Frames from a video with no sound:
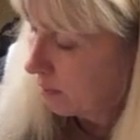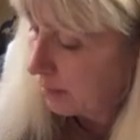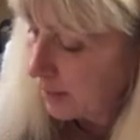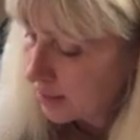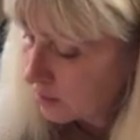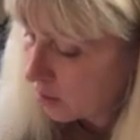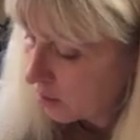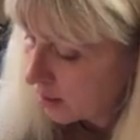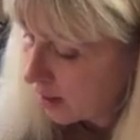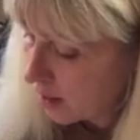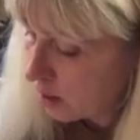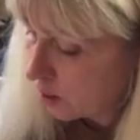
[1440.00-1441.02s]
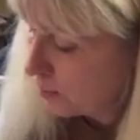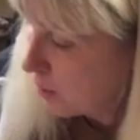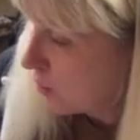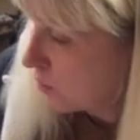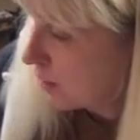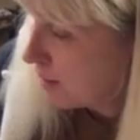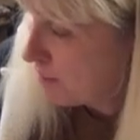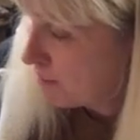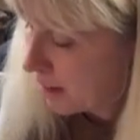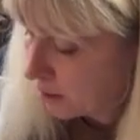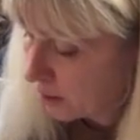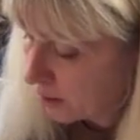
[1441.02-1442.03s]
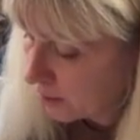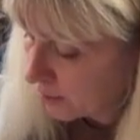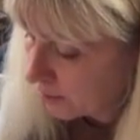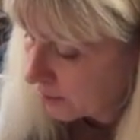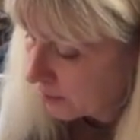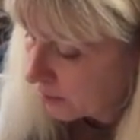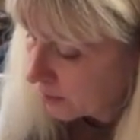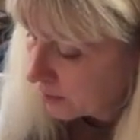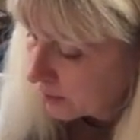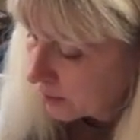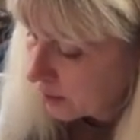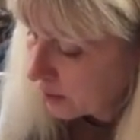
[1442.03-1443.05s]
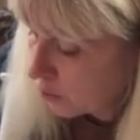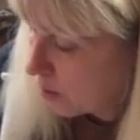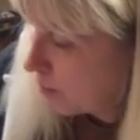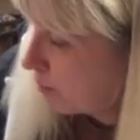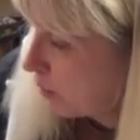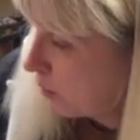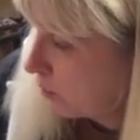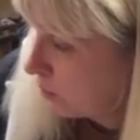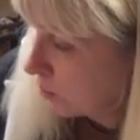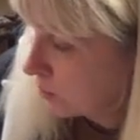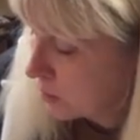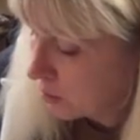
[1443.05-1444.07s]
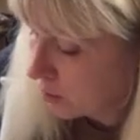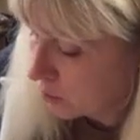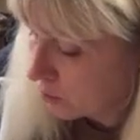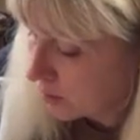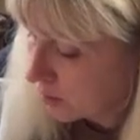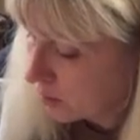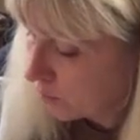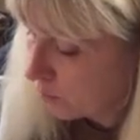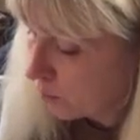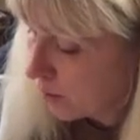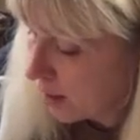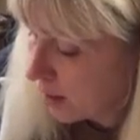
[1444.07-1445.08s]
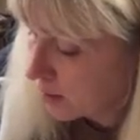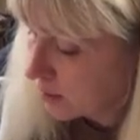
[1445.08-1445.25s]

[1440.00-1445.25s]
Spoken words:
It's all going to help you get better. You can draw bowls, you can draw silverware.